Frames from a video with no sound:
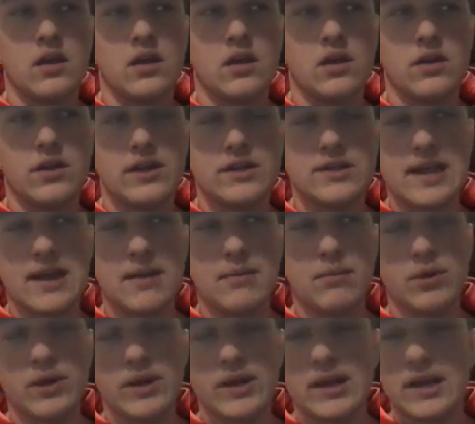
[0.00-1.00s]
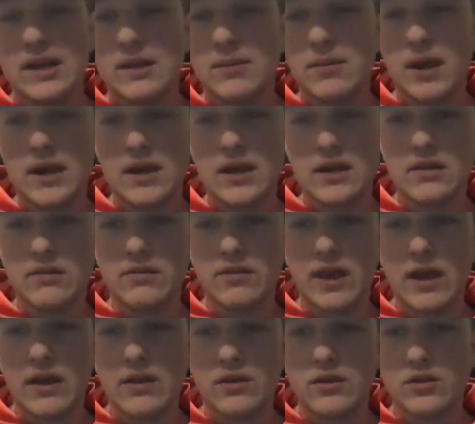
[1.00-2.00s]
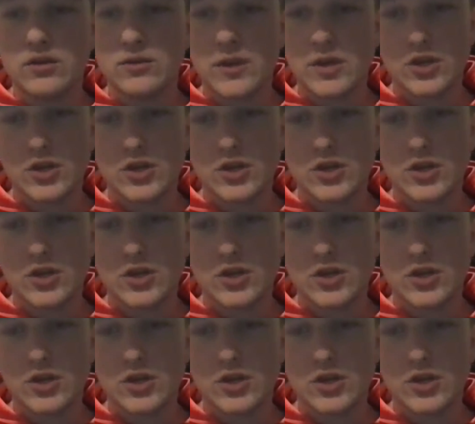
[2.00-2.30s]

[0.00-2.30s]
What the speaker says: that's not bringing anybody any value, especially